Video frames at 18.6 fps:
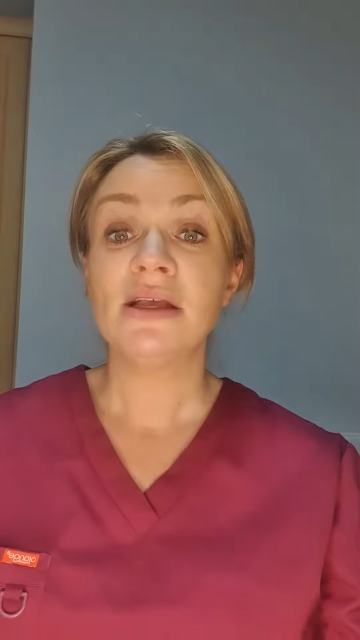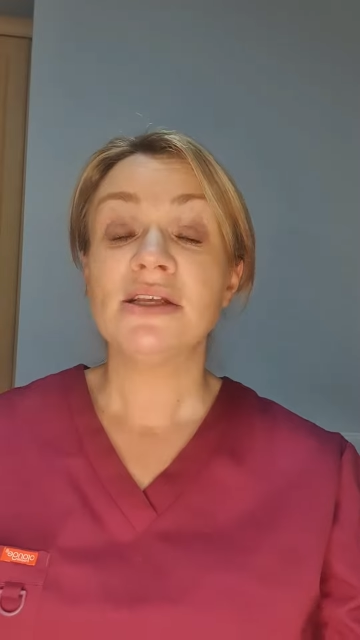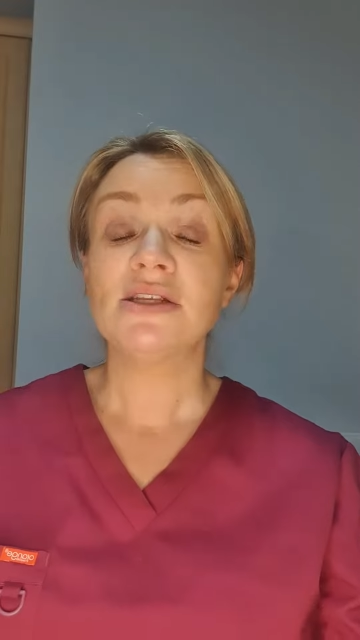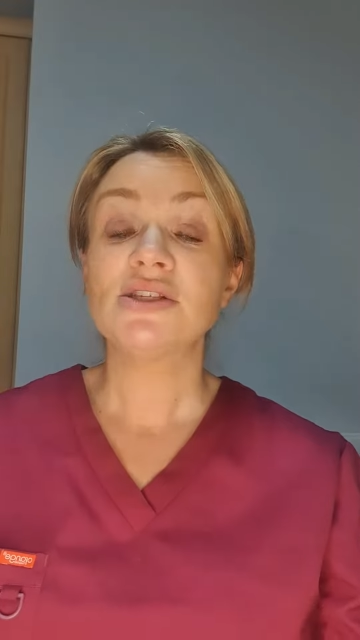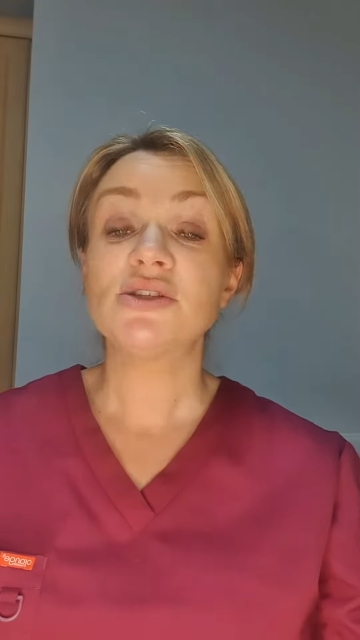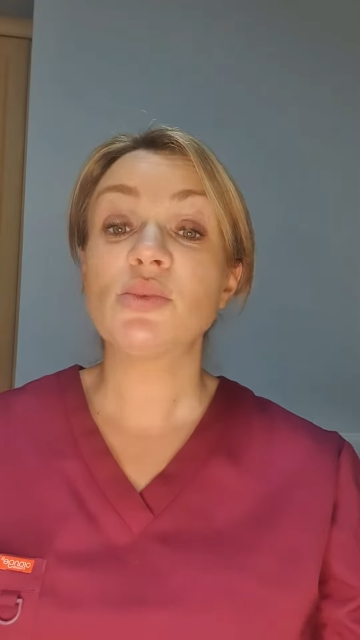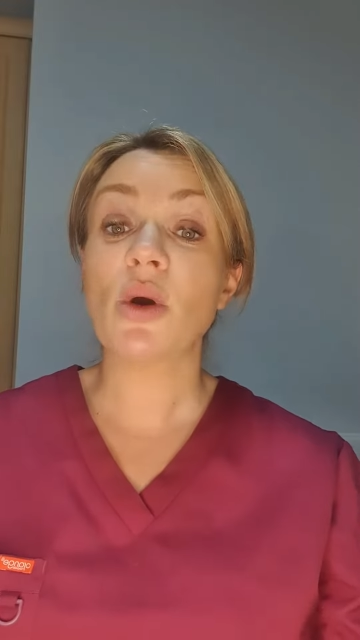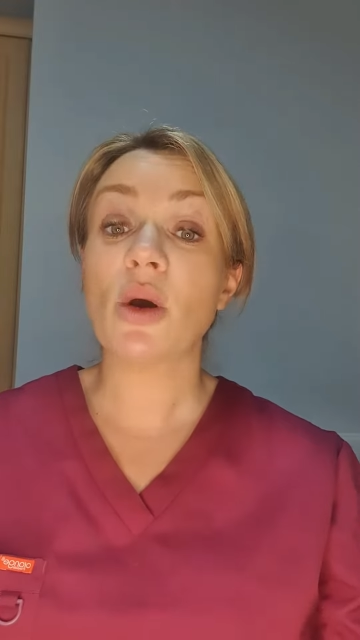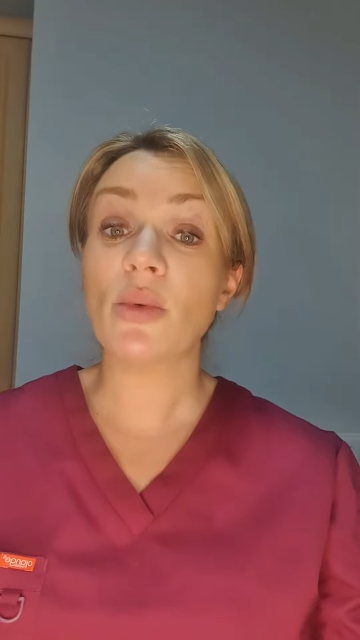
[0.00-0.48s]

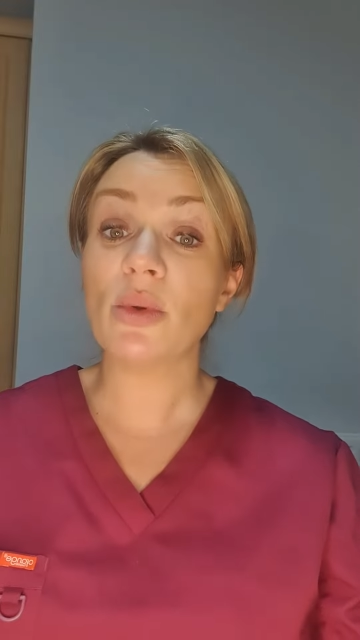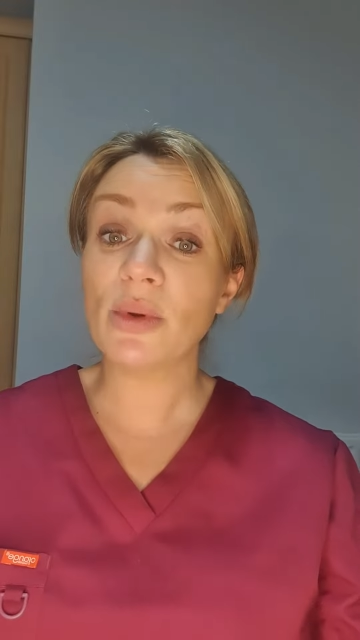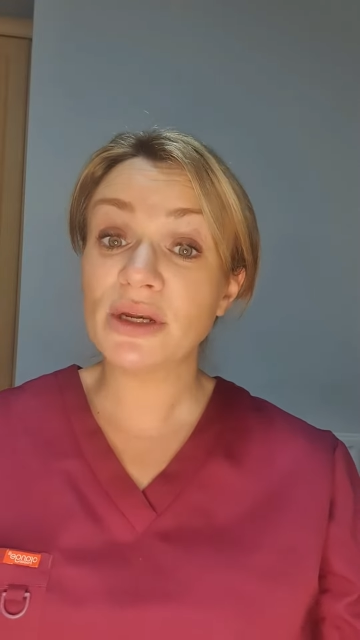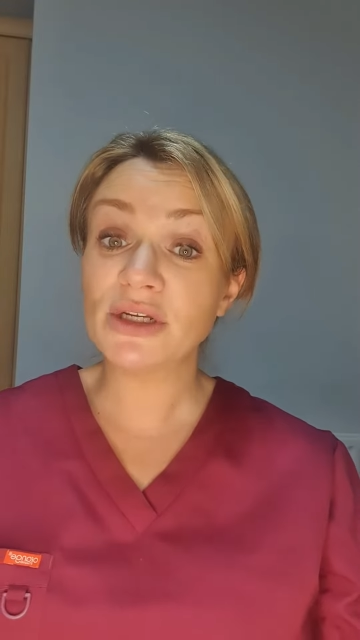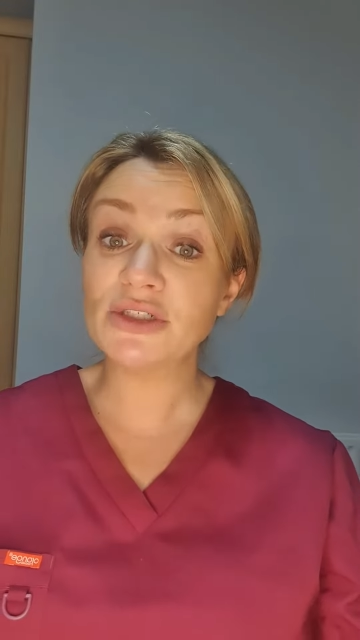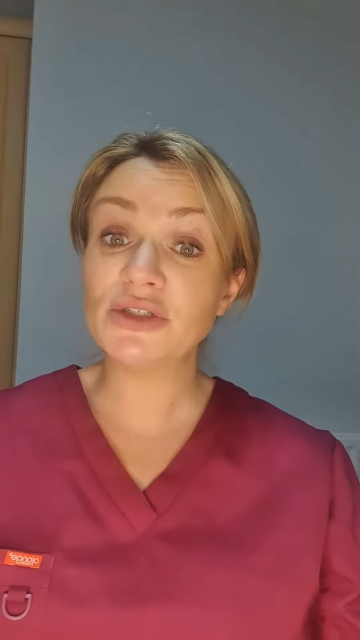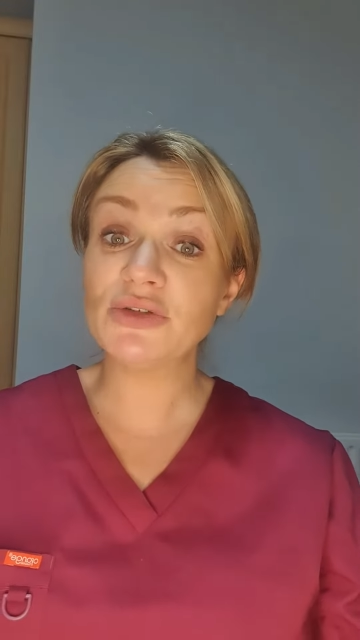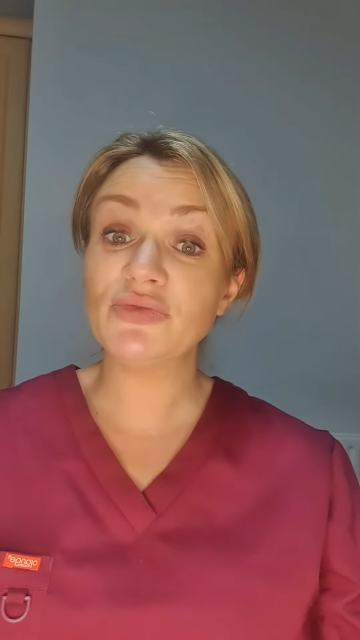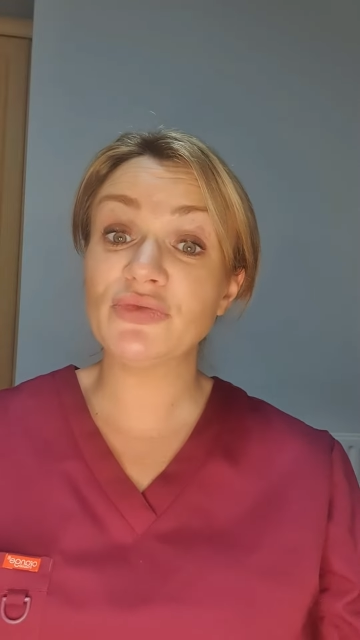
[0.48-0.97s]
So what we want
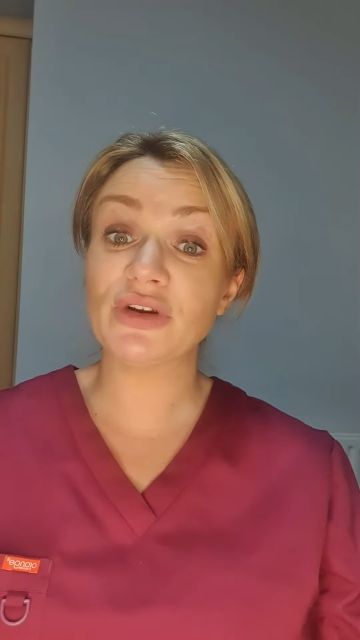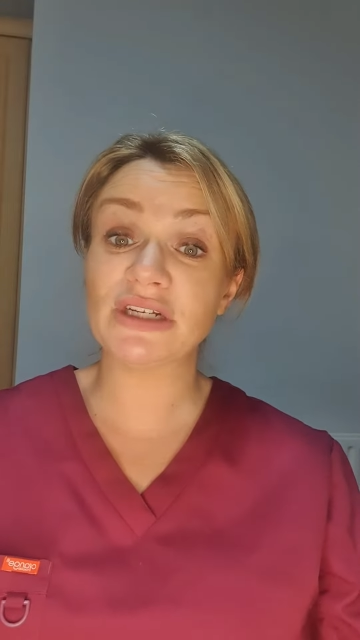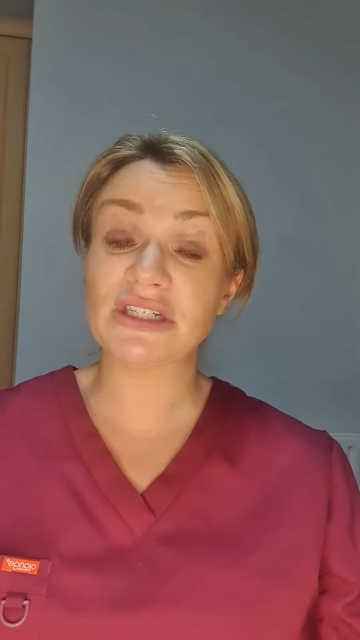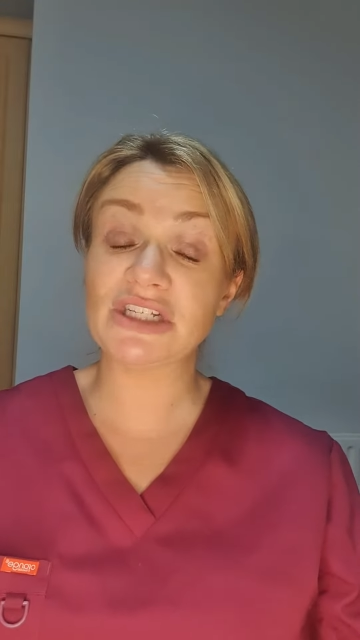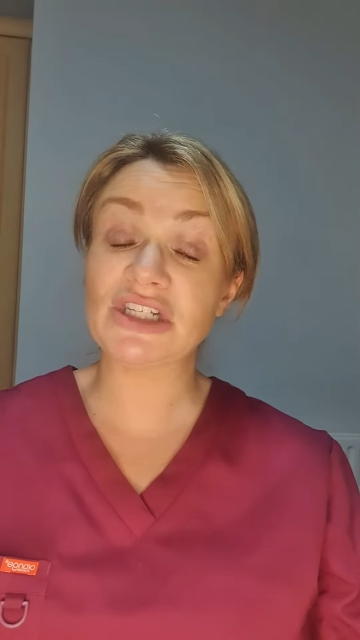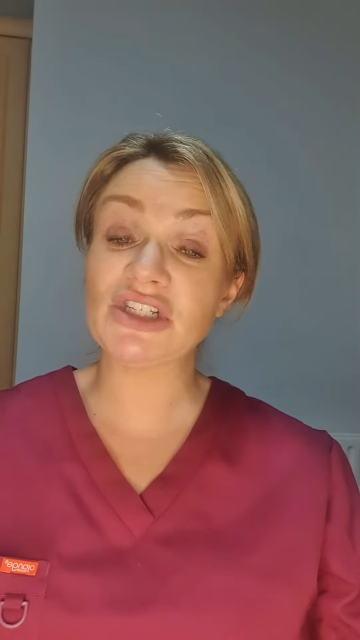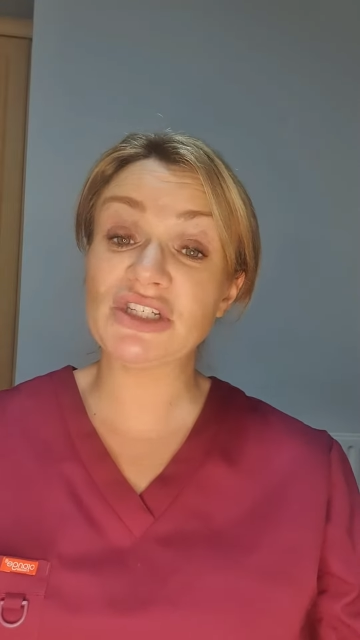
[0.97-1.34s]
to do first is